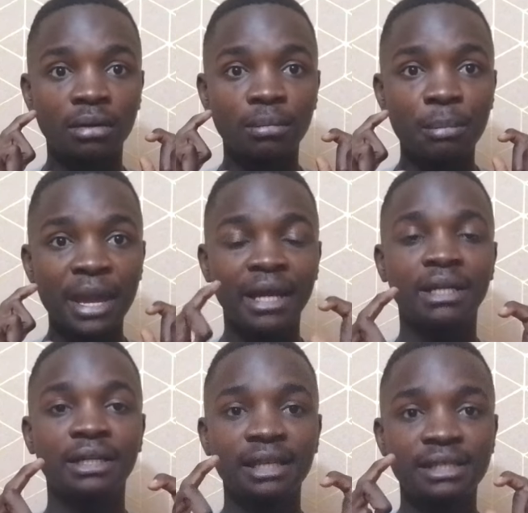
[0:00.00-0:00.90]

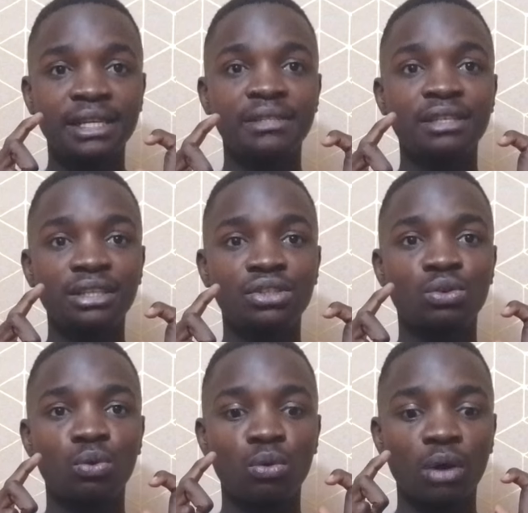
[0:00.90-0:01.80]
make the Gen Zs
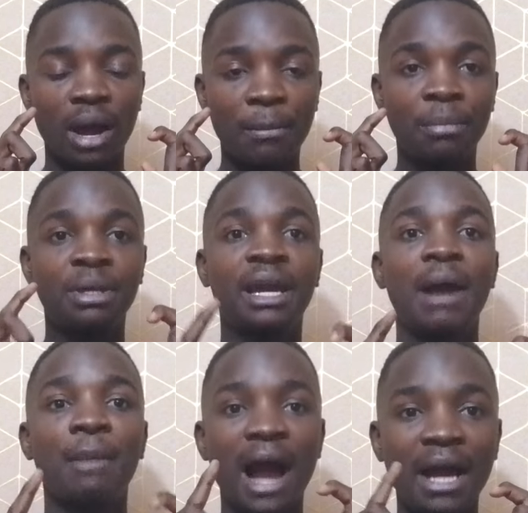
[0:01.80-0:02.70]
to
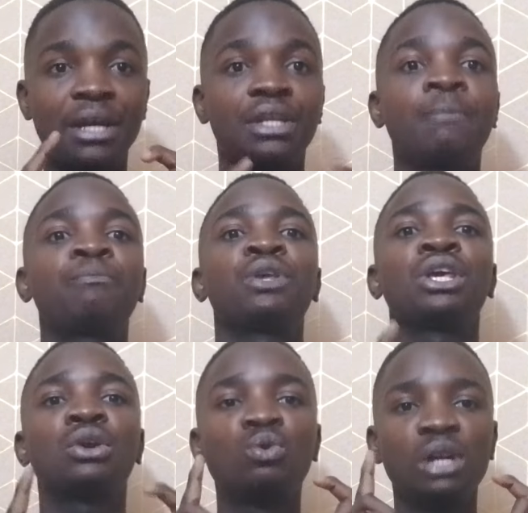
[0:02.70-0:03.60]
become angry,
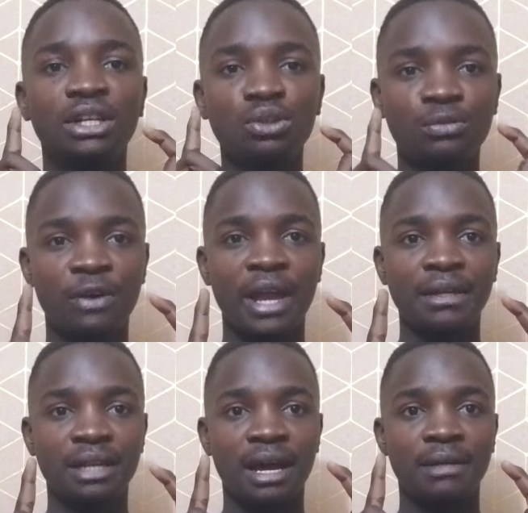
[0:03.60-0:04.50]
he could not
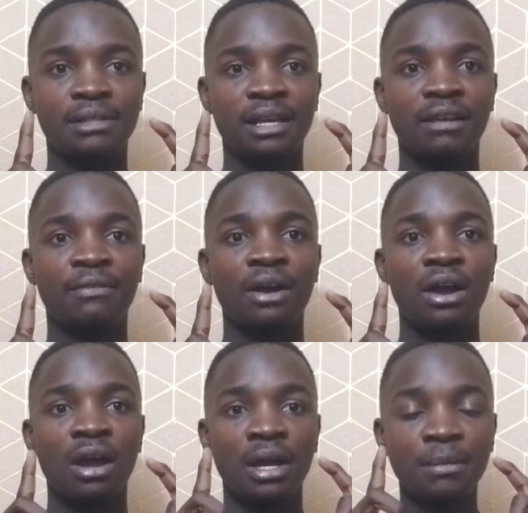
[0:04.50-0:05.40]
find
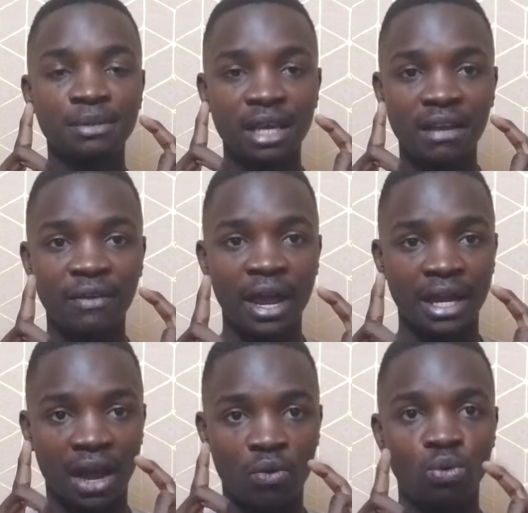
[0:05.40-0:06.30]
himself
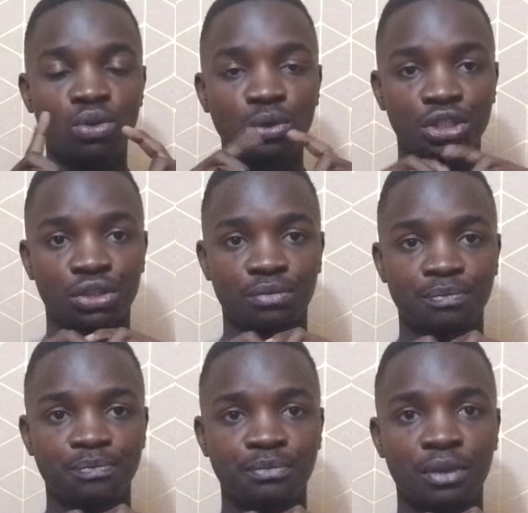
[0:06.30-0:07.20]
in a good condition.
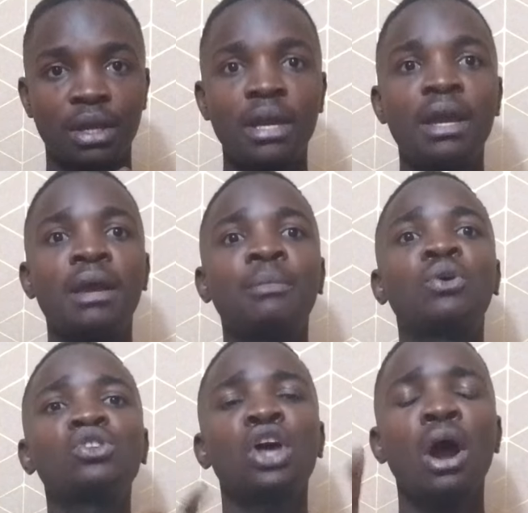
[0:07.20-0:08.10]

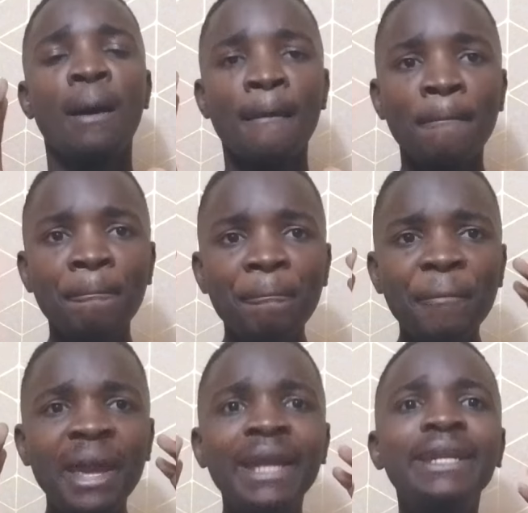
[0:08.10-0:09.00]
Because
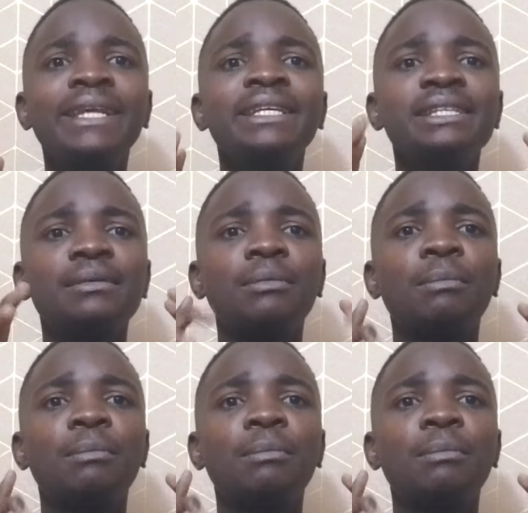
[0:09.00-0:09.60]
many